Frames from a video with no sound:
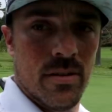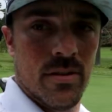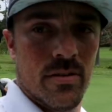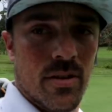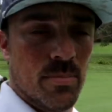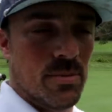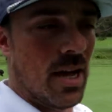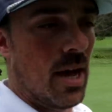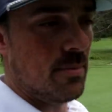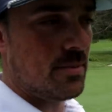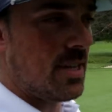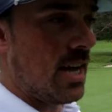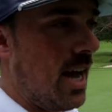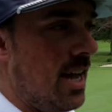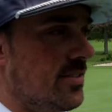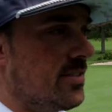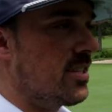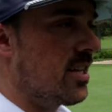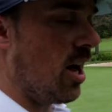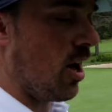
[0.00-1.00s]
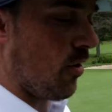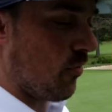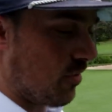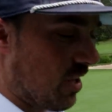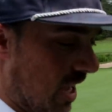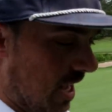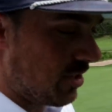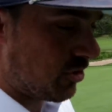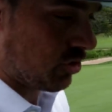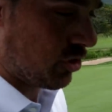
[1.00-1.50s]
Sometimes, guys, the golf
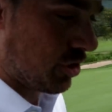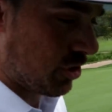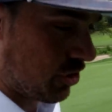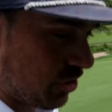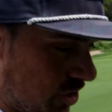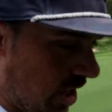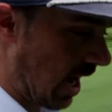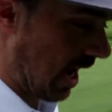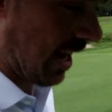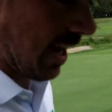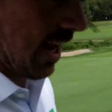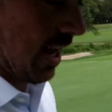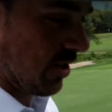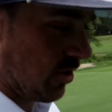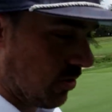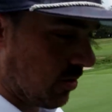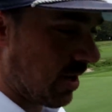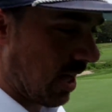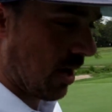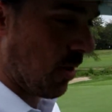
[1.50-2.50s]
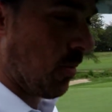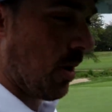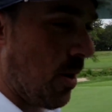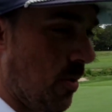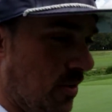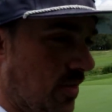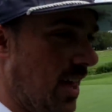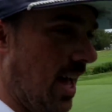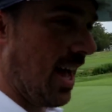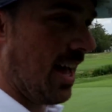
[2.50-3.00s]
gods just shine on you. Got away
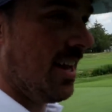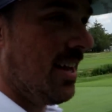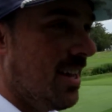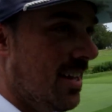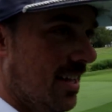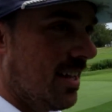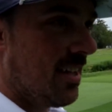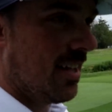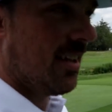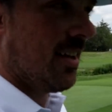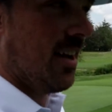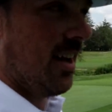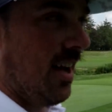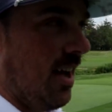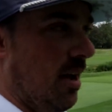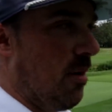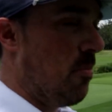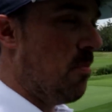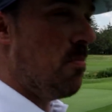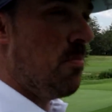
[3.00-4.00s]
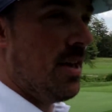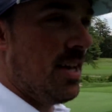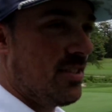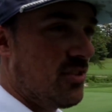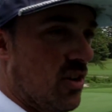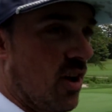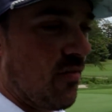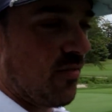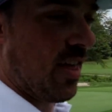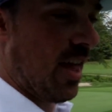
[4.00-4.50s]
with that uh,
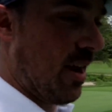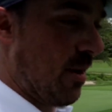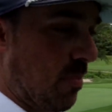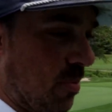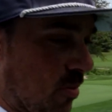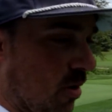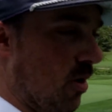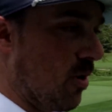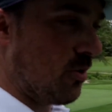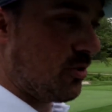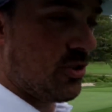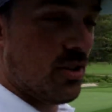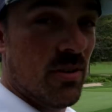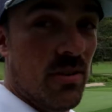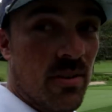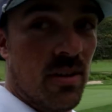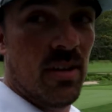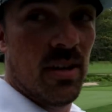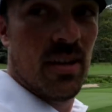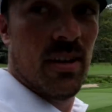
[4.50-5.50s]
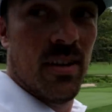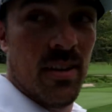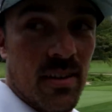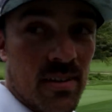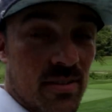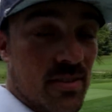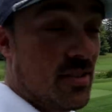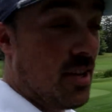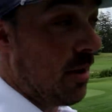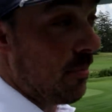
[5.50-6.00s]
miss off that approach and
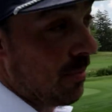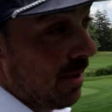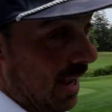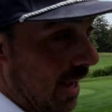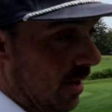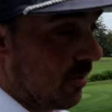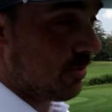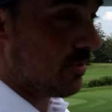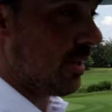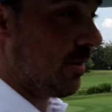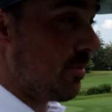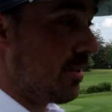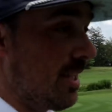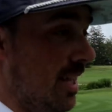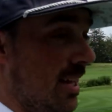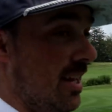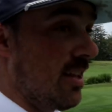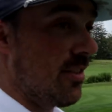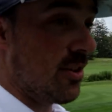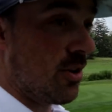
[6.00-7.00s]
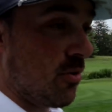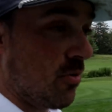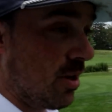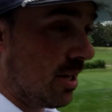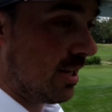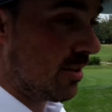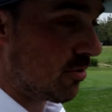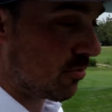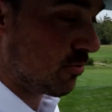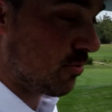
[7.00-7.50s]
somehow was able to get on the
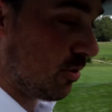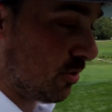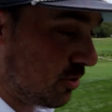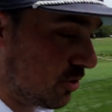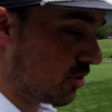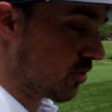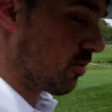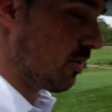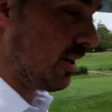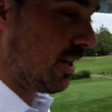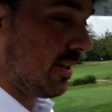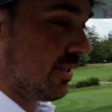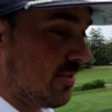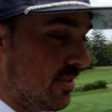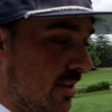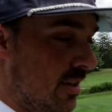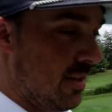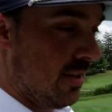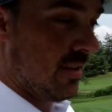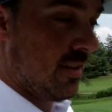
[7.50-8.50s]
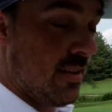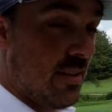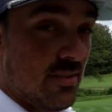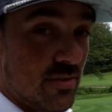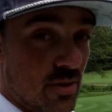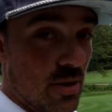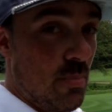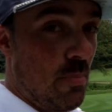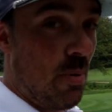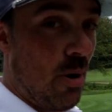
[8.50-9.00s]
green and through those trees.
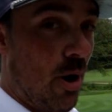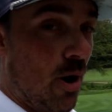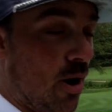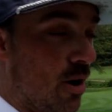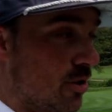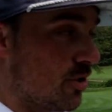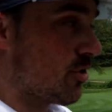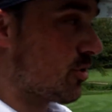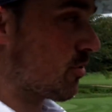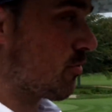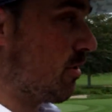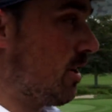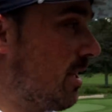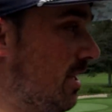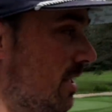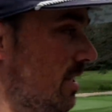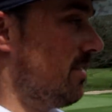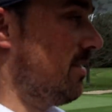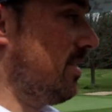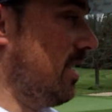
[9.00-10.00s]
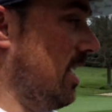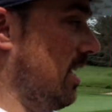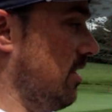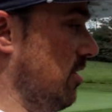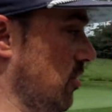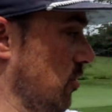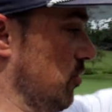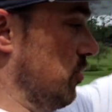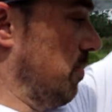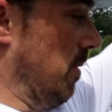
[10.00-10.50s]
So the par streak
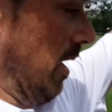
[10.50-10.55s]
continues,